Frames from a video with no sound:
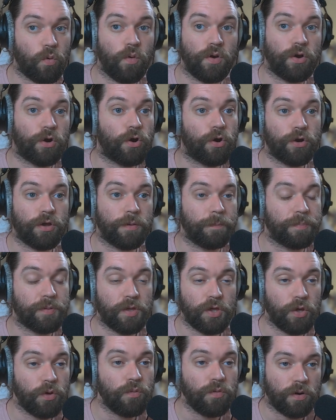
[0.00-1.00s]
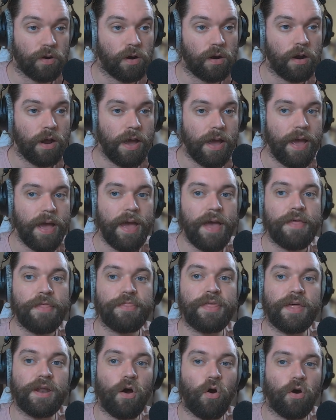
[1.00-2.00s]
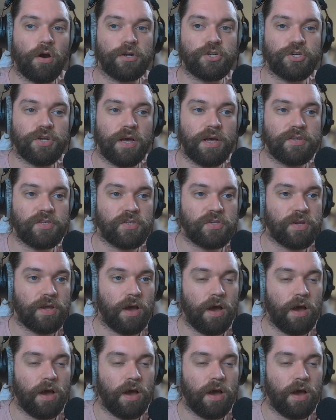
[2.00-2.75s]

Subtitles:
on her computer that are just